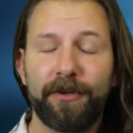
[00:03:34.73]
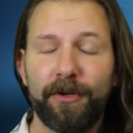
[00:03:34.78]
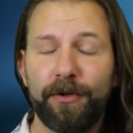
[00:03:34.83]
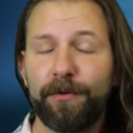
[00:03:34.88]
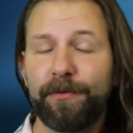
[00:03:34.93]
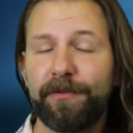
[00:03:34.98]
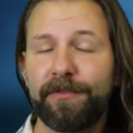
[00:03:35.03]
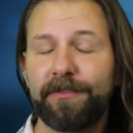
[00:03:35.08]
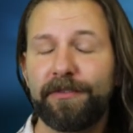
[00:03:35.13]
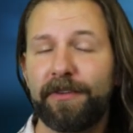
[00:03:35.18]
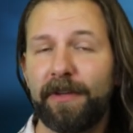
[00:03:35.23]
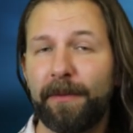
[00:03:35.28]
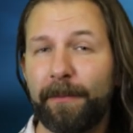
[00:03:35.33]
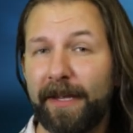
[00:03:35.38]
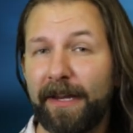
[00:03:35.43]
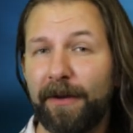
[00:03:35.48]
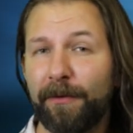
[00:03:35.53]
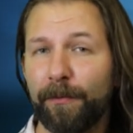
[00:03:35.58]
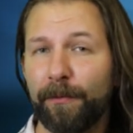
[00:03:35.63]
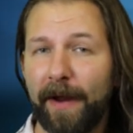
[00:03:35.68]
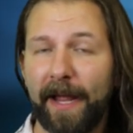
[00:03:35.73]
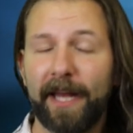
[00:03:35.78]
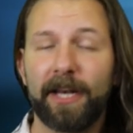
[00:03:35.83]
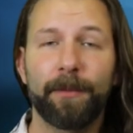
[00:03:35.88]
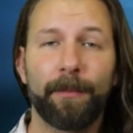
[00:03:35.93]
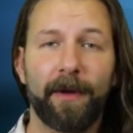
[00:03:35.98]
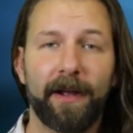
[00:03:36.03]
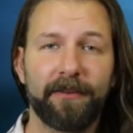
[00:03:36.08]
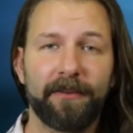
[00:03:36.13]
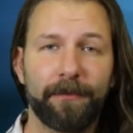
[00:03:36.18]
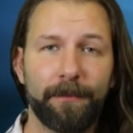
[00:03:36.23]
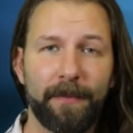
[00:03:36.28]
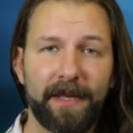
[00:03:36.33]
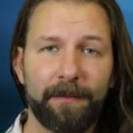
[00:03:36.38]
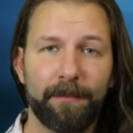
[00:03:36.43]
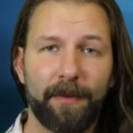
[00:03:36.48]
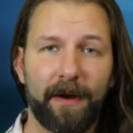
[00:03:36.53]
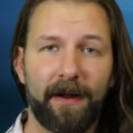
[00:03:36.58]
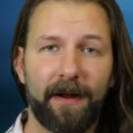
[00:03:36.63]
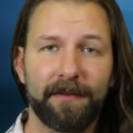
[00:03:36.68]
new semi-randomized
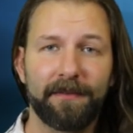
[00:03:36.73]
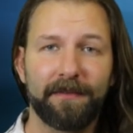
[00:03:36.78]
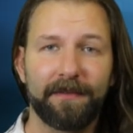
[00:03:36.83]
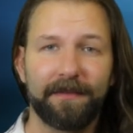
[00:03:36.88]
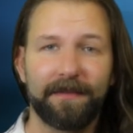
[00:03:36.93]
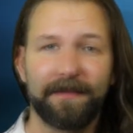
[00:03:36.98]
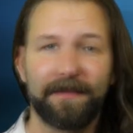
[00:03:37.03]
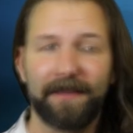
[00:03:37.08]
mid-boss.